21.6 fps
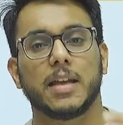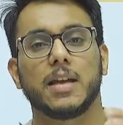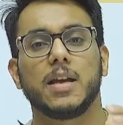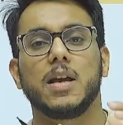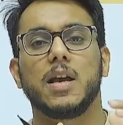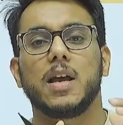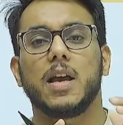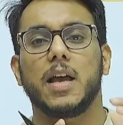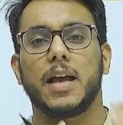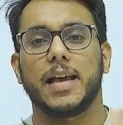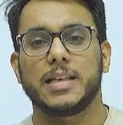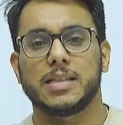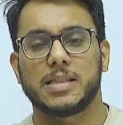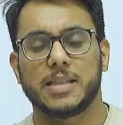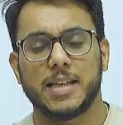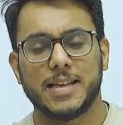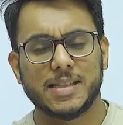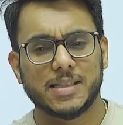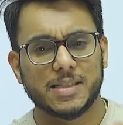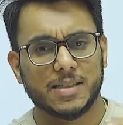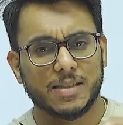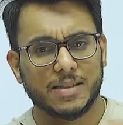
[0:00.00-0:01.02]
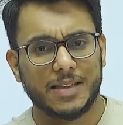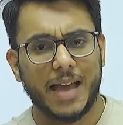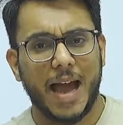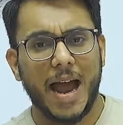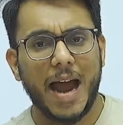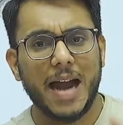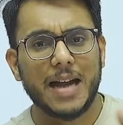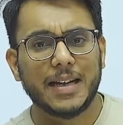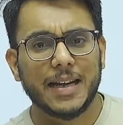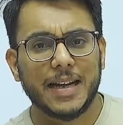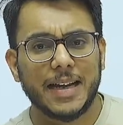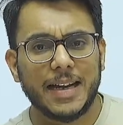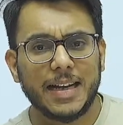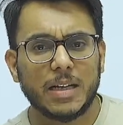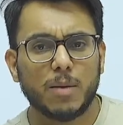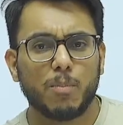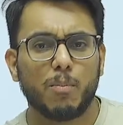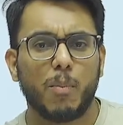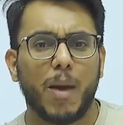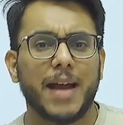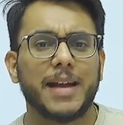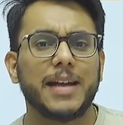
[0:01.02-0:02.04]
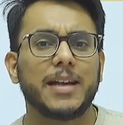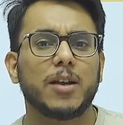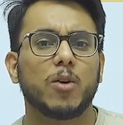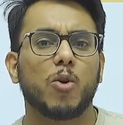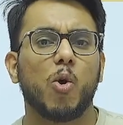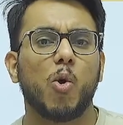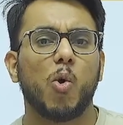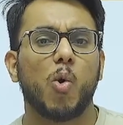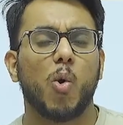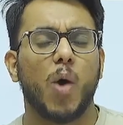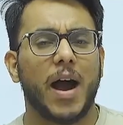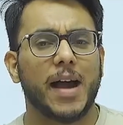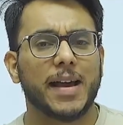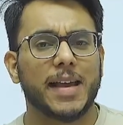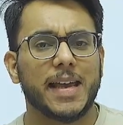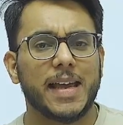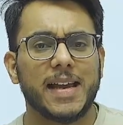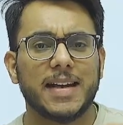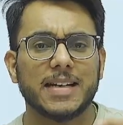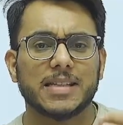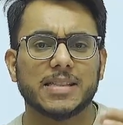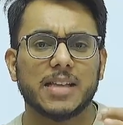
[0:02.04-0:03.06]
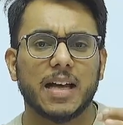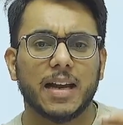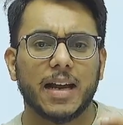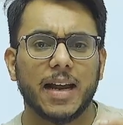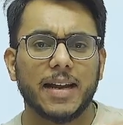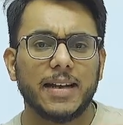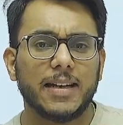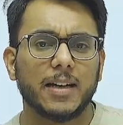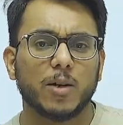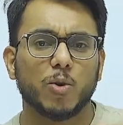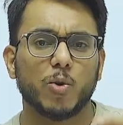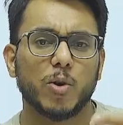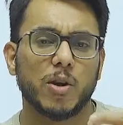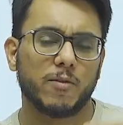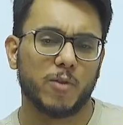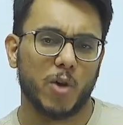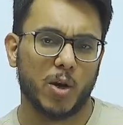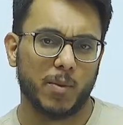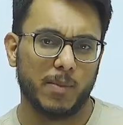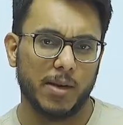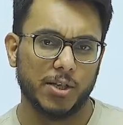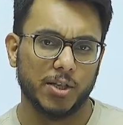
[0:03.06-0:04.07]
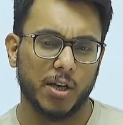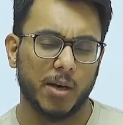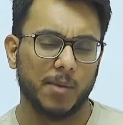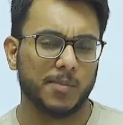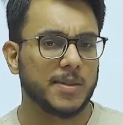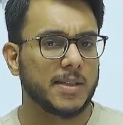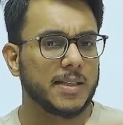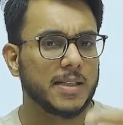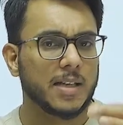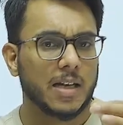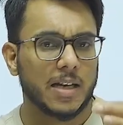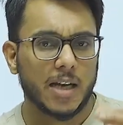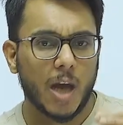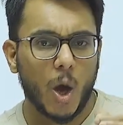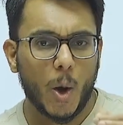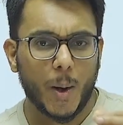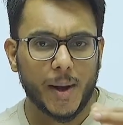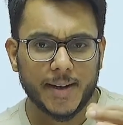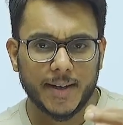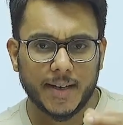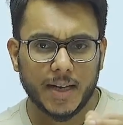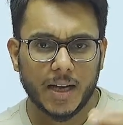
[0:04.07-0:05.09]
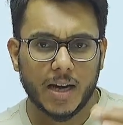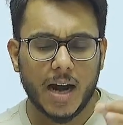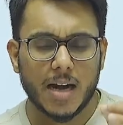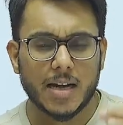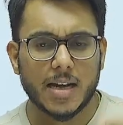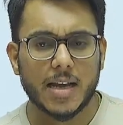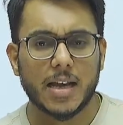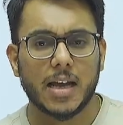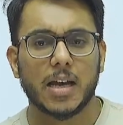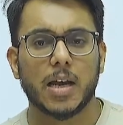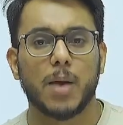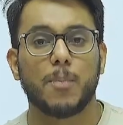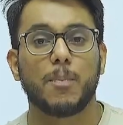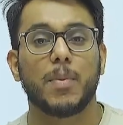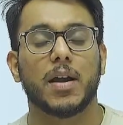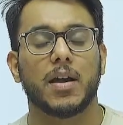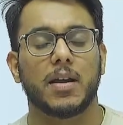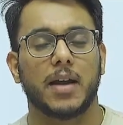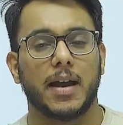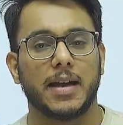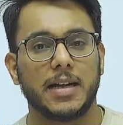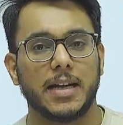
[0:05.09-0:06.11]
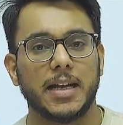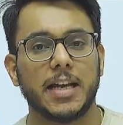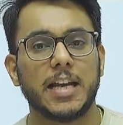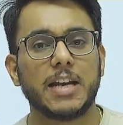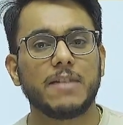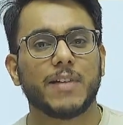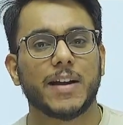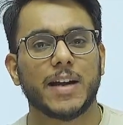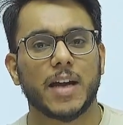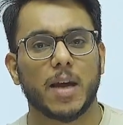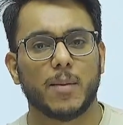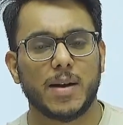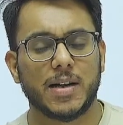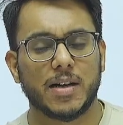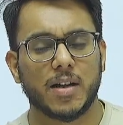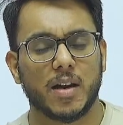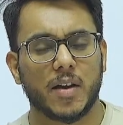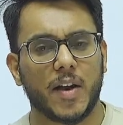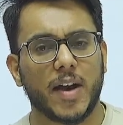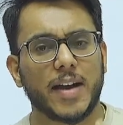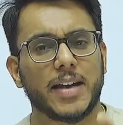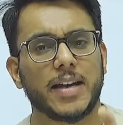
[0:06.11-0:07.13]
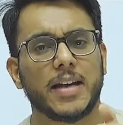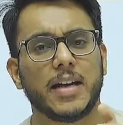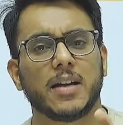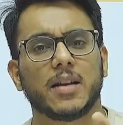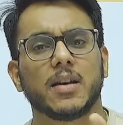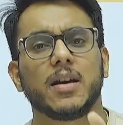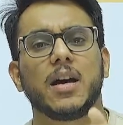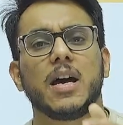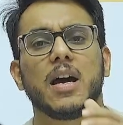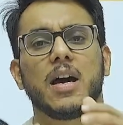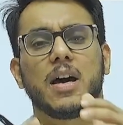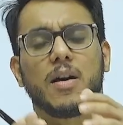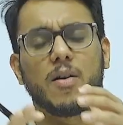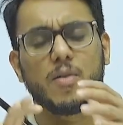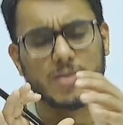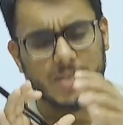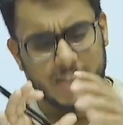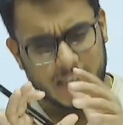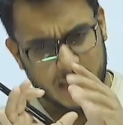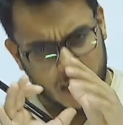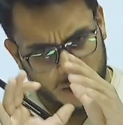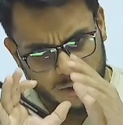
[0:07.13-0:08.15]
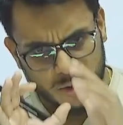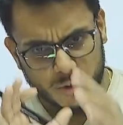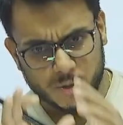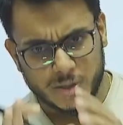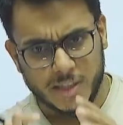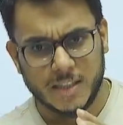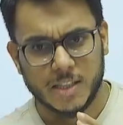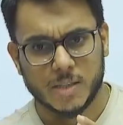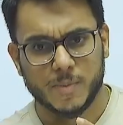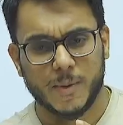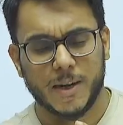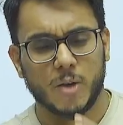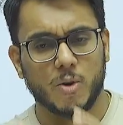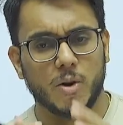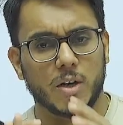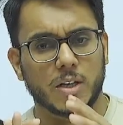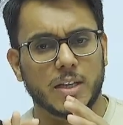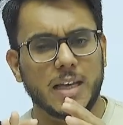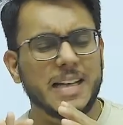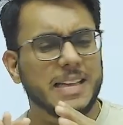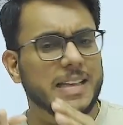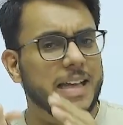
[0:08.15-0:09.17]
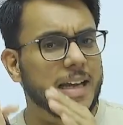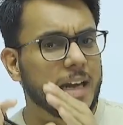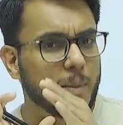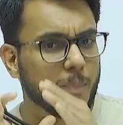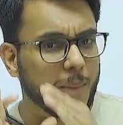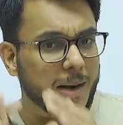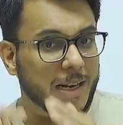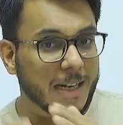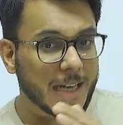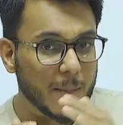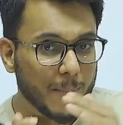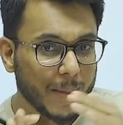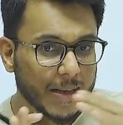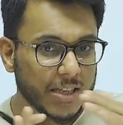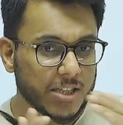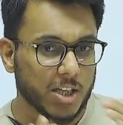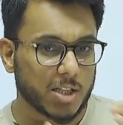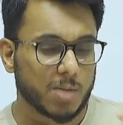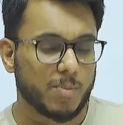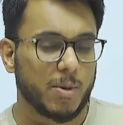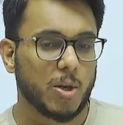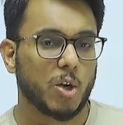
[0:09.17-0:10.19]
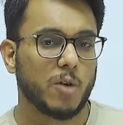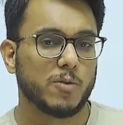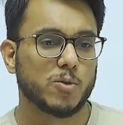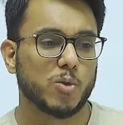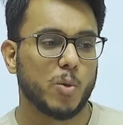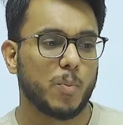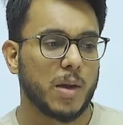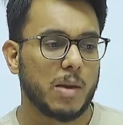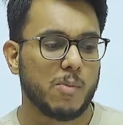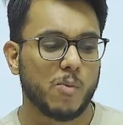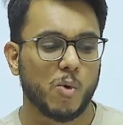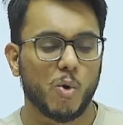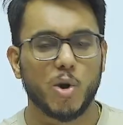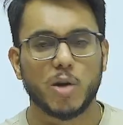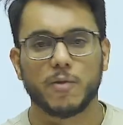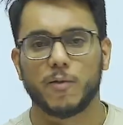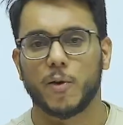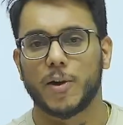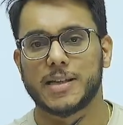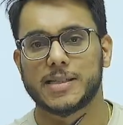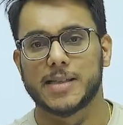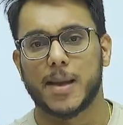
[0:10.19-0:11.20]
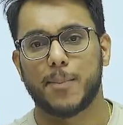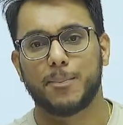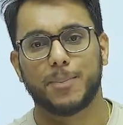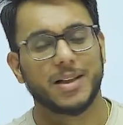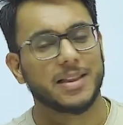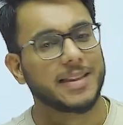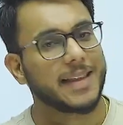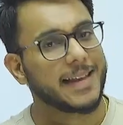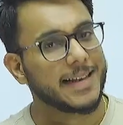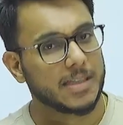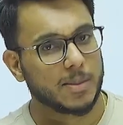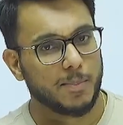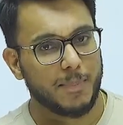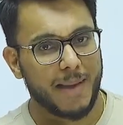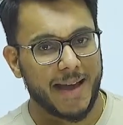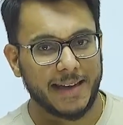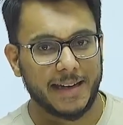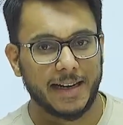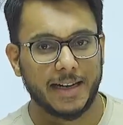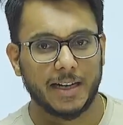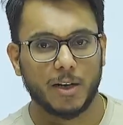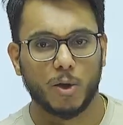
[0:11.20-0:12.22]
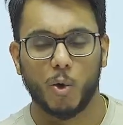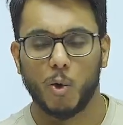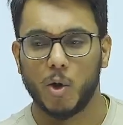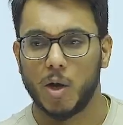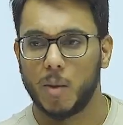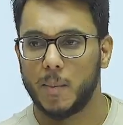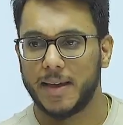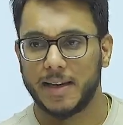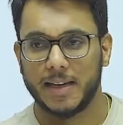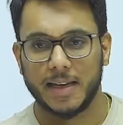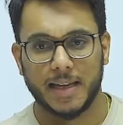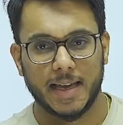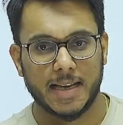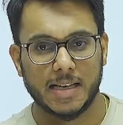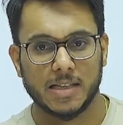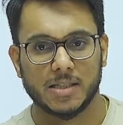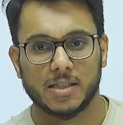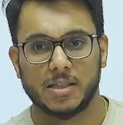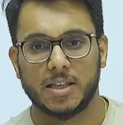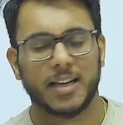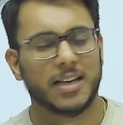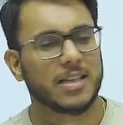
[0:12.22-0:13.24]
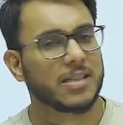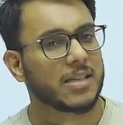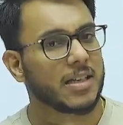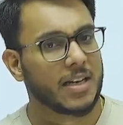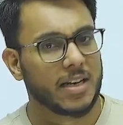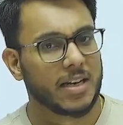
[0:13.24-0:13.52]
is this, that it might go against the right to information. Now, under Article number 19, fundamental right, now you see this particular thing, there are multiple judgment of Supreme Court. For example, there is Bennett Coleman case, there is an